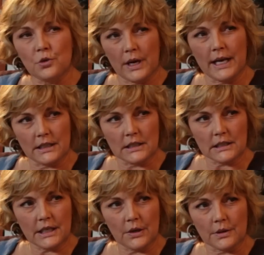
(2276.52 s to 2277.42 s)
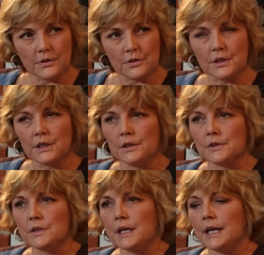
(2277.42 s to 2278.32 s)
great character
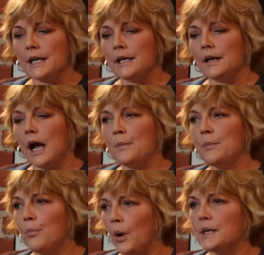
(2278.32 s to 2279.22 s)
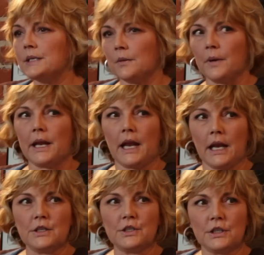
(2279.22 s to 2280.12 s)
skills, and I'm embracing my
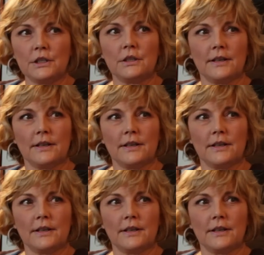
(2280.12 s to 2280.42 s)
age.